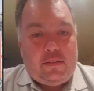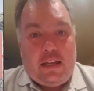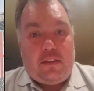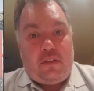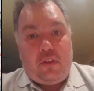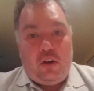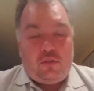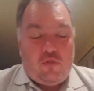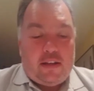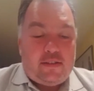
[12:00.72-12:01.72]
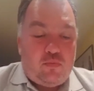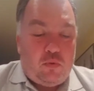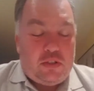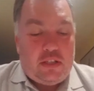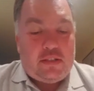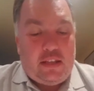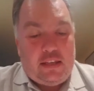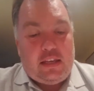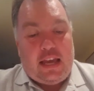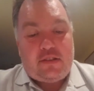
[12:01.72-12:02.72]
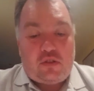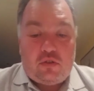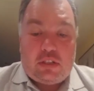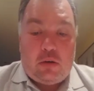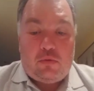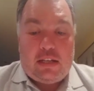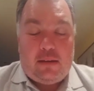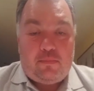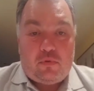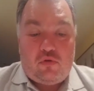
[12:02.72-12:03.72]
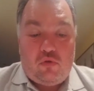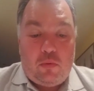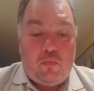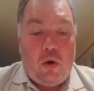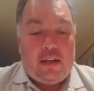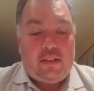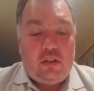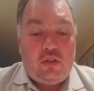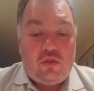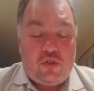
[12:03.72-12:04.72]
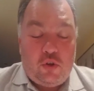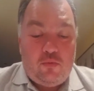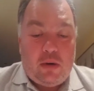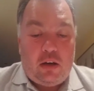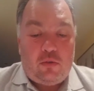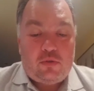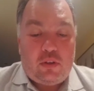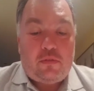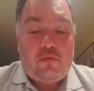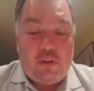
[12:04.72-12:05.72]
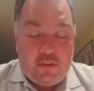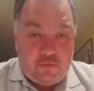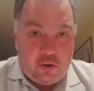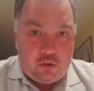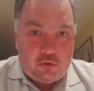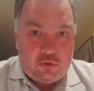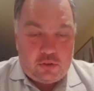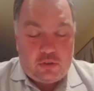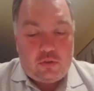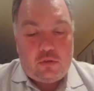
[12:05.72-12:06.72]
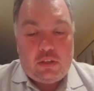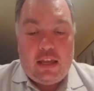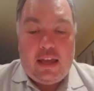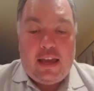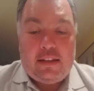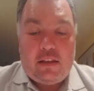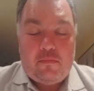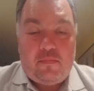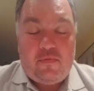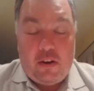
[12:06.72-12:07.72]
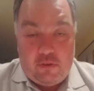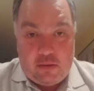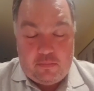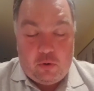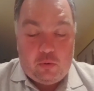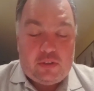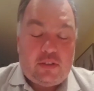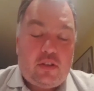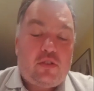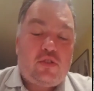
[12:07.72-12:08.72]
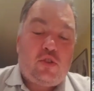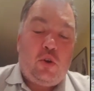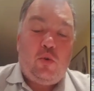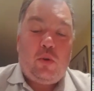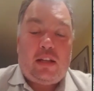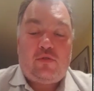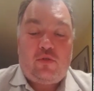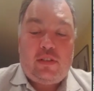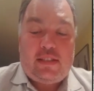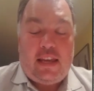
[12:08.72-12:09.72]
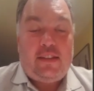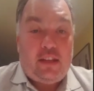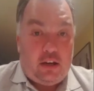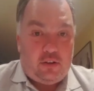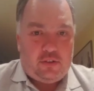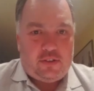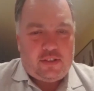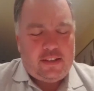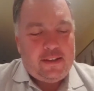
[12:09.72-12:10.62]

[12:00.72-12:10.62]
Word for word: Now, the third race, which is the Ascot Gold Cup Group 1, two miles, three furlongs, and the very important 210 yards.